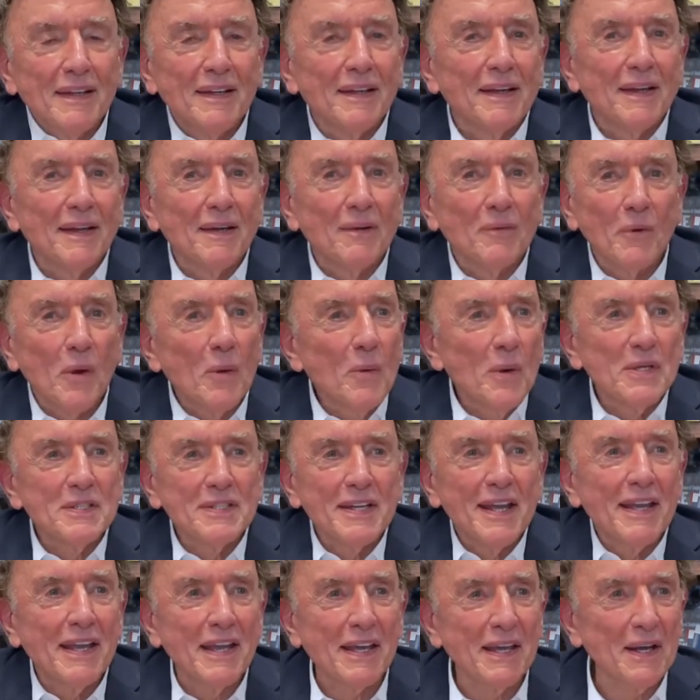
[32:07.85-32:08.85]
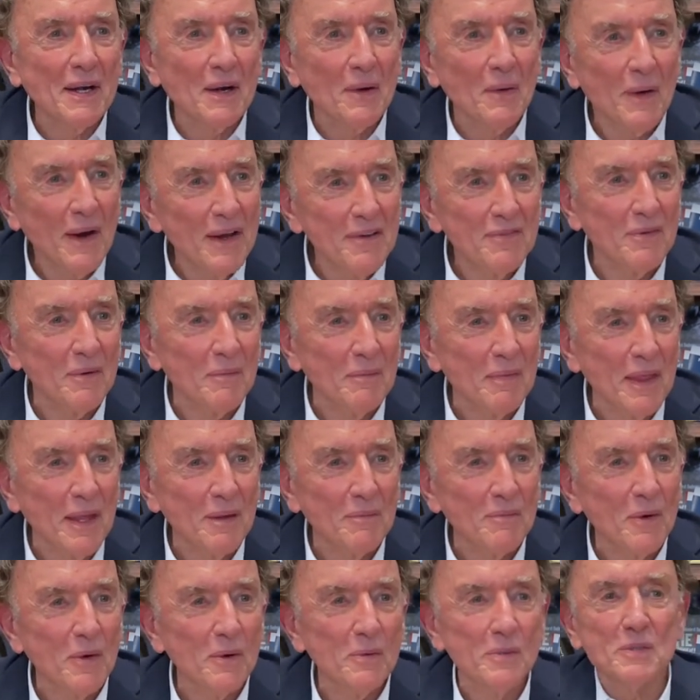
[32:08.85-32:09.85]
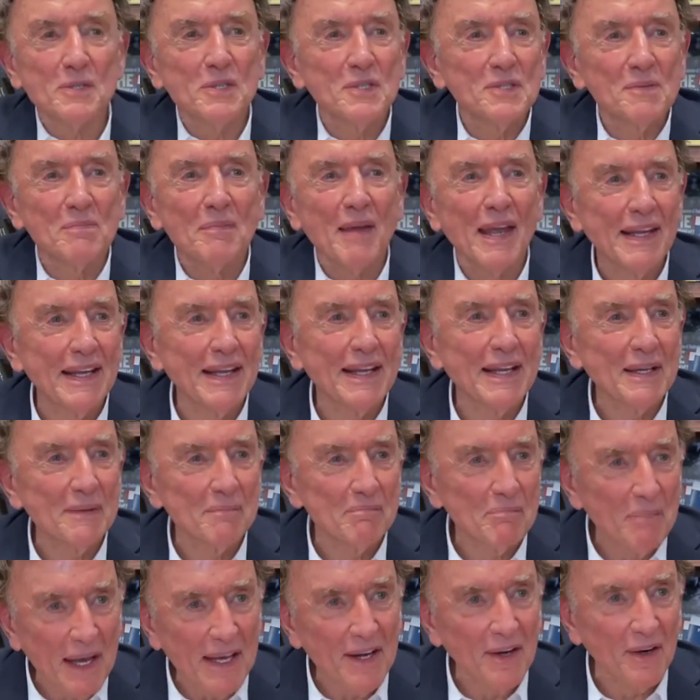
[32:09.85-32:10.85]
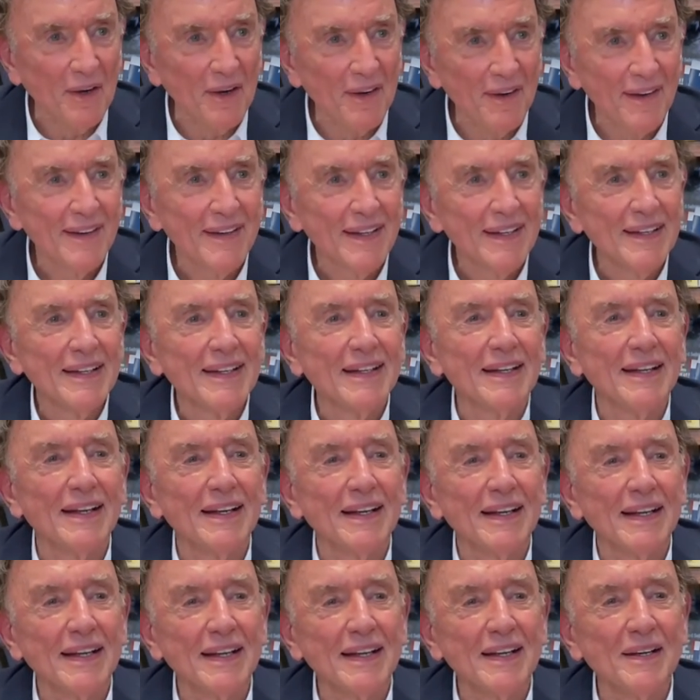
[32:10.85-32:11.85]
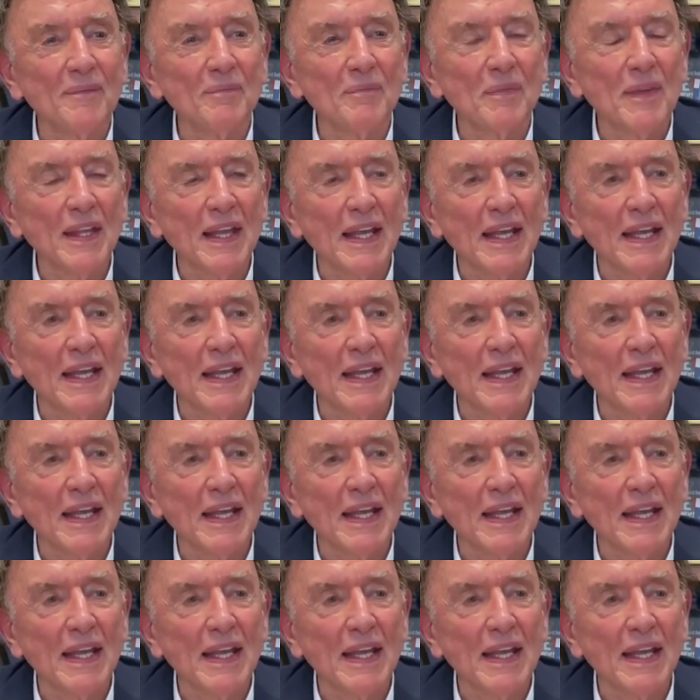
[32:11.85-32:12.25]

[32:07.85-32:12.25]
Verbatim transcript: uh, we weren't taking it away from them we were just making it better um,